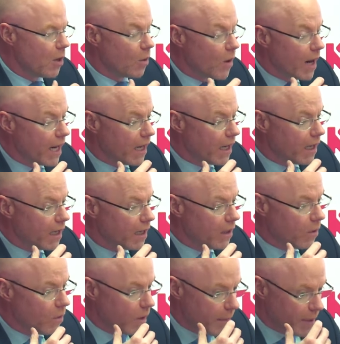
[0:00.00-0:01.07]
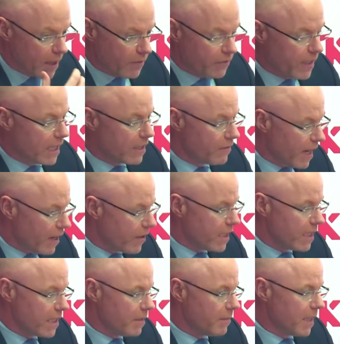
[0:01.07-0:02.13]
where women are feeling very
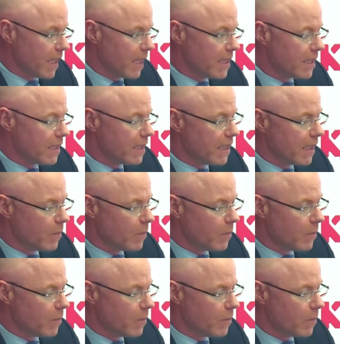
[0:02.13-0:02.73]
intimidated.